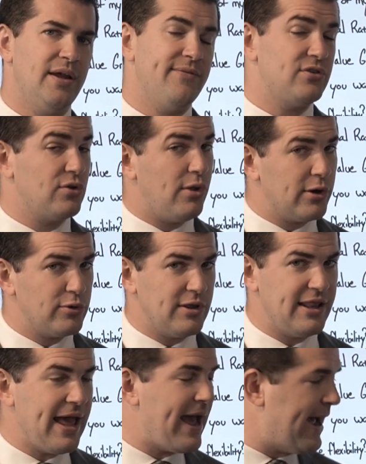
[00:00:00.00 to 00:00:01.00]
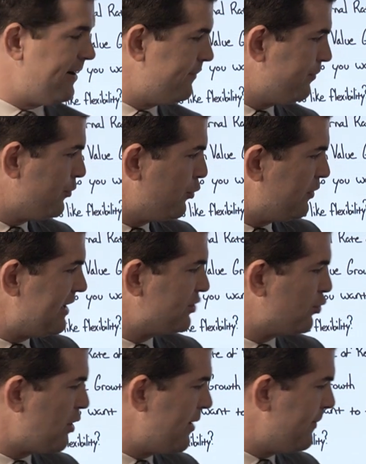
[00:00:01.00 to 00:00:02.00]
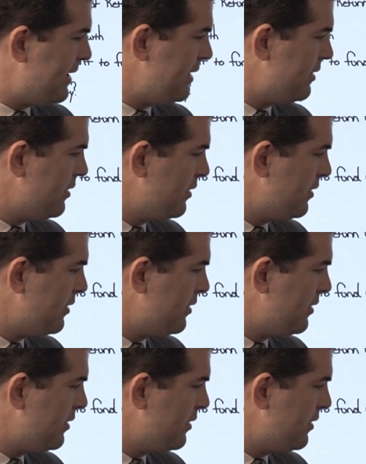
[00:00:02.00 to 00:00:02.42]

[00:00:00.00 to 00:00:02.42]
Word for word: If it's longer than that, well, that's where I might